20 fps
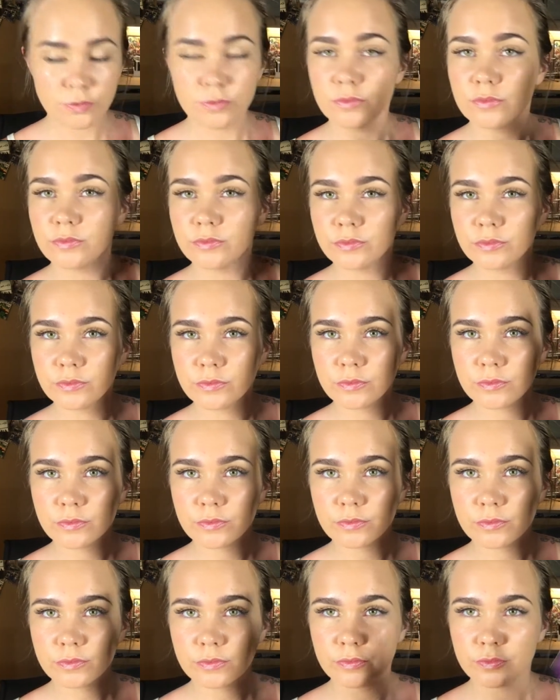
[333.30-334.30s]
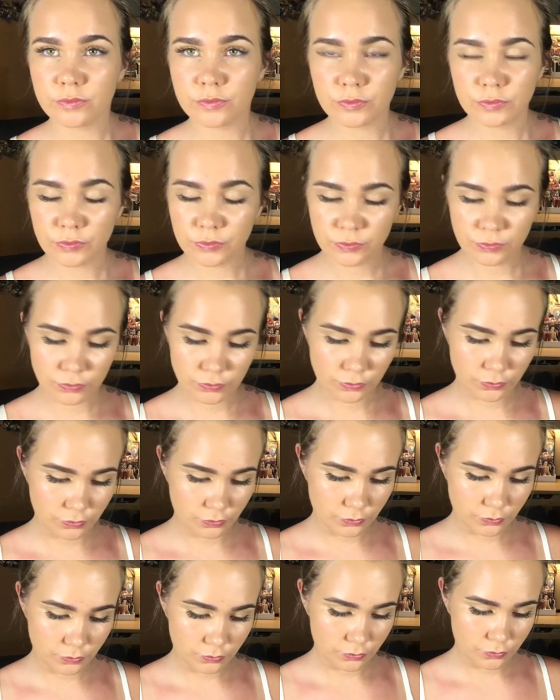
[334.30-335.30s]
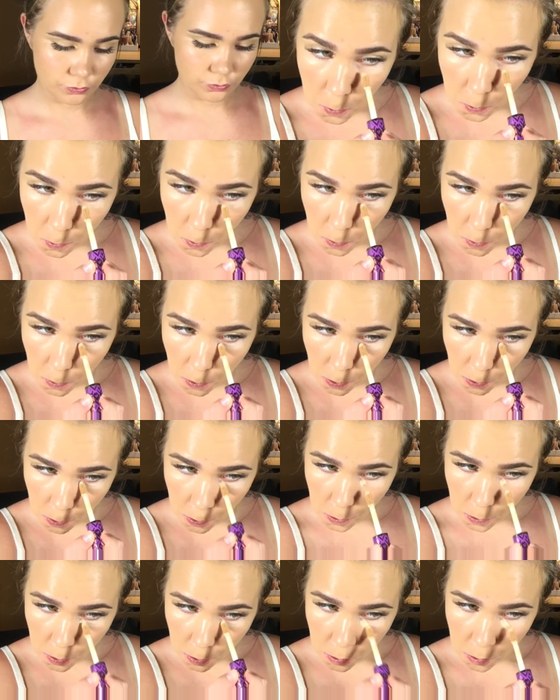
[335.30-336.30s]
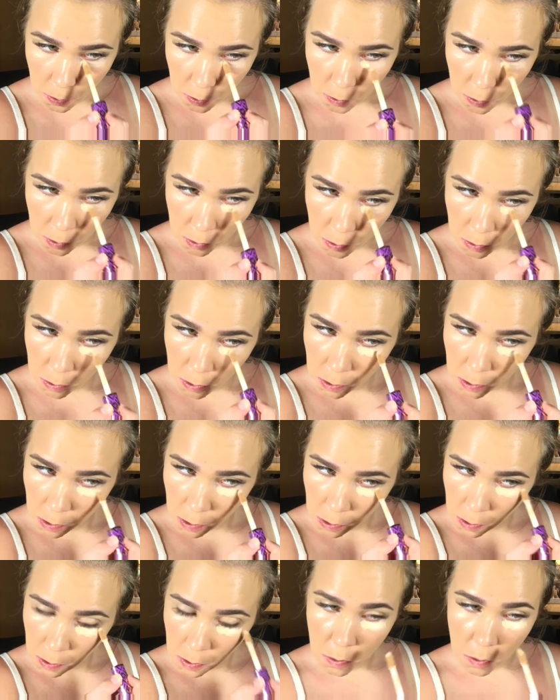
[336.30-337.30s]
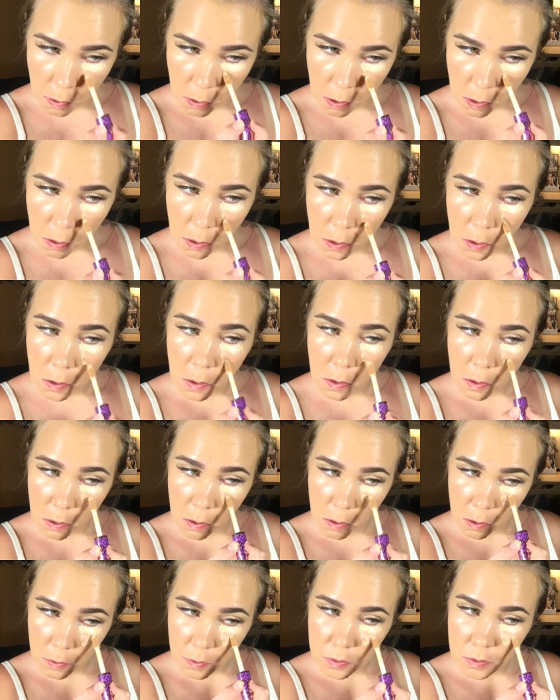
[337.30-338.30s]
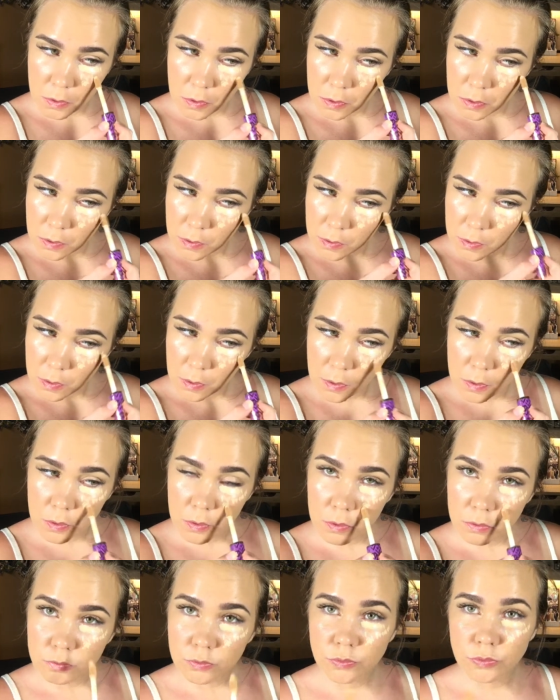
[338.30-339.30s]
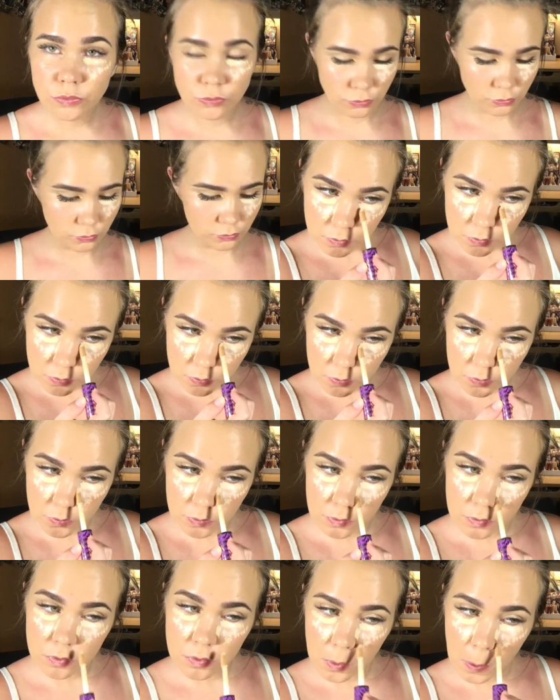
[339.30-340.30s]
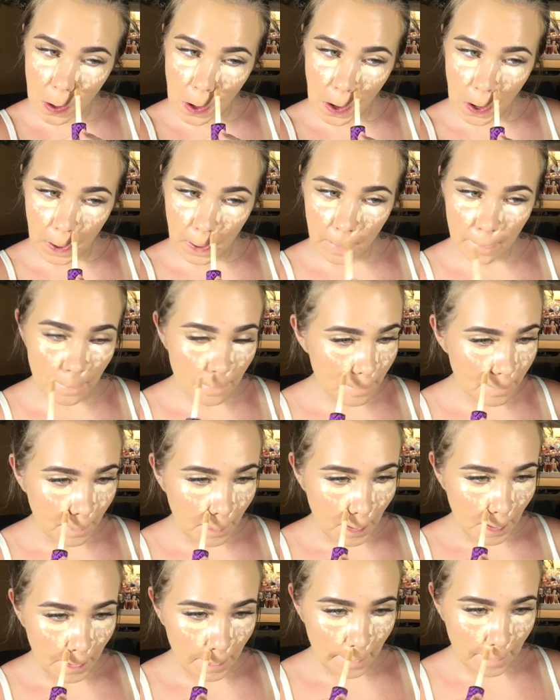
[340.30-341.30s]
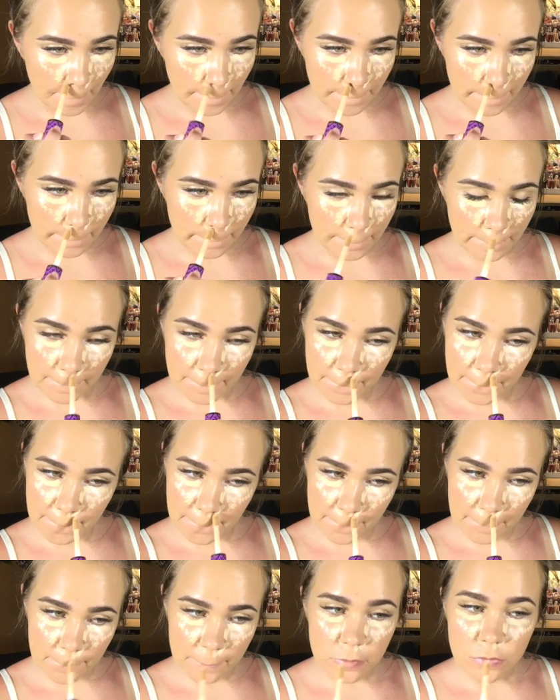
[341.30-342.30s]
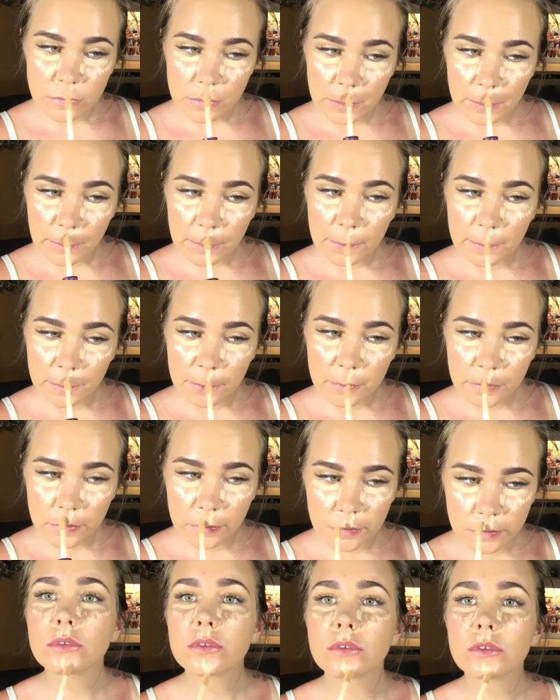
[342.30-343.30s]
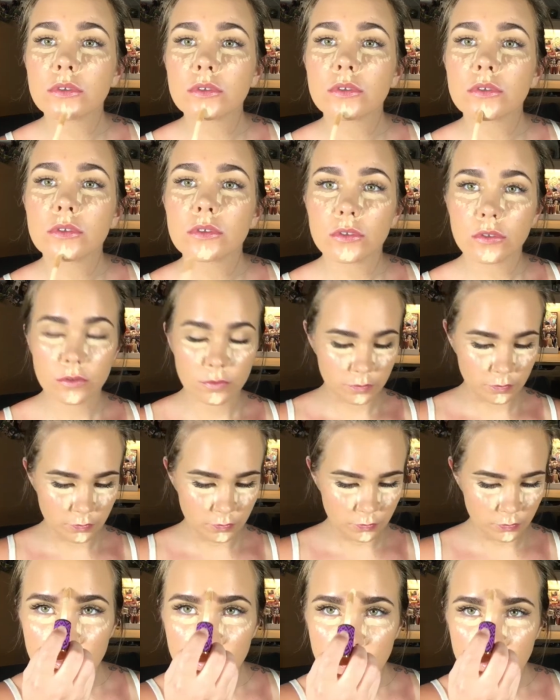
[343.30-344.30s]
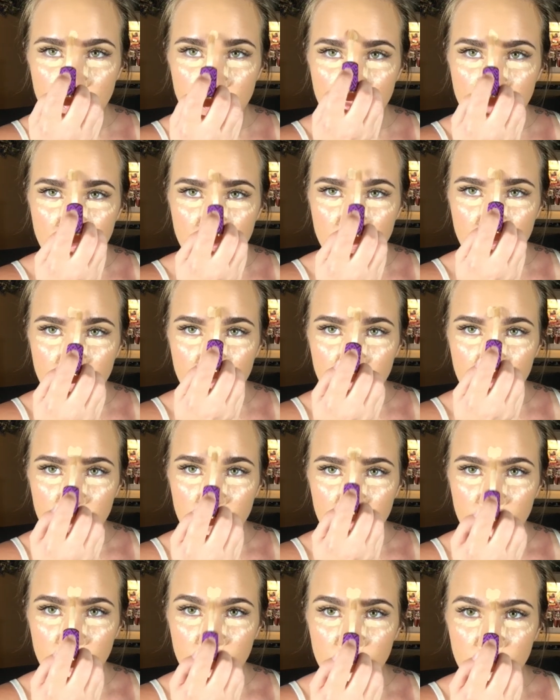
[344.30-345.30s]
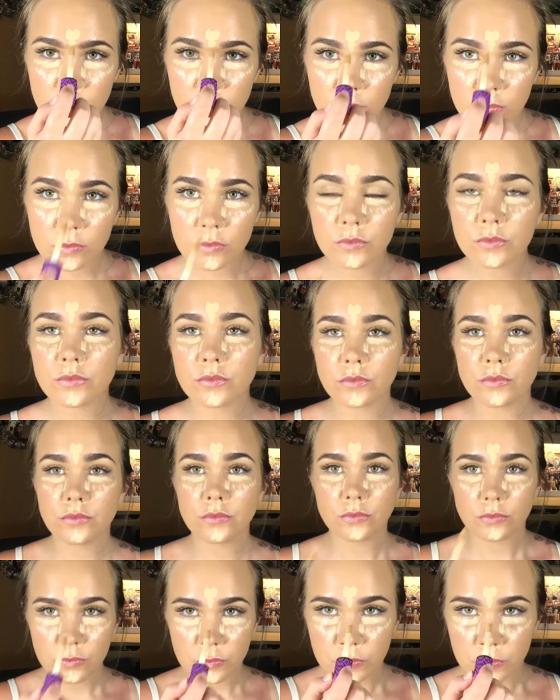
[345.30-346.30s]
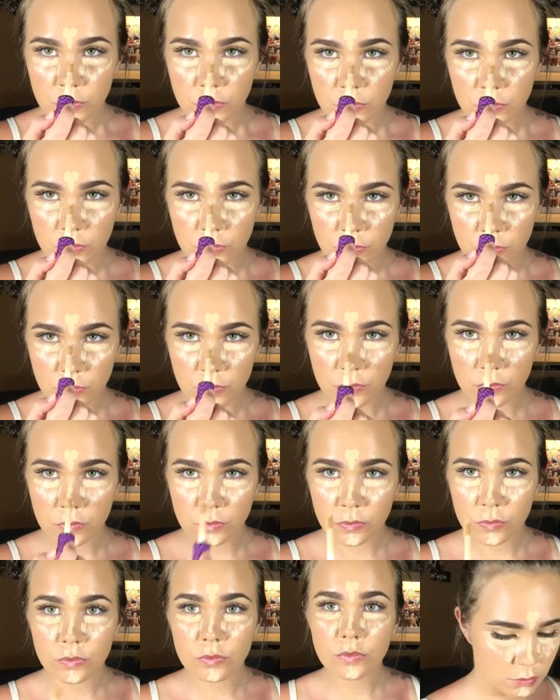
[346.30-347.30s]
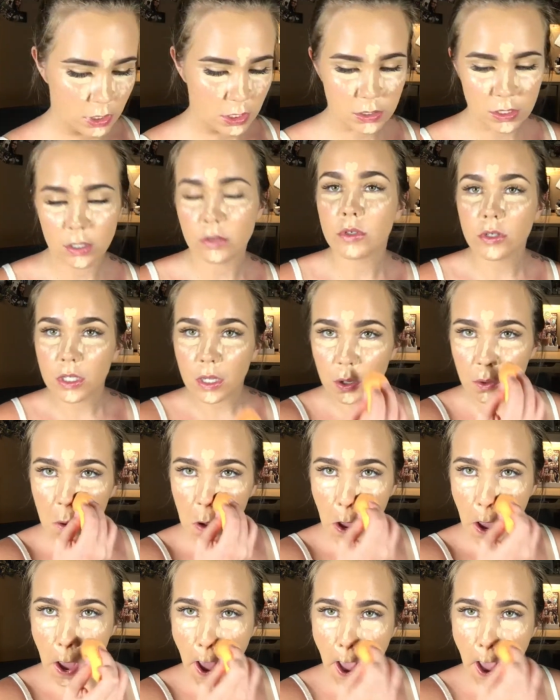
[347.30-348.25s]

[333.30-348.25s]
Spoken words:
look today. And now I'm going in with my concealer and I'm going to highlight under my eyes like normal, and around my nose where I get redness, and chin, forehead, and on the top of my nose.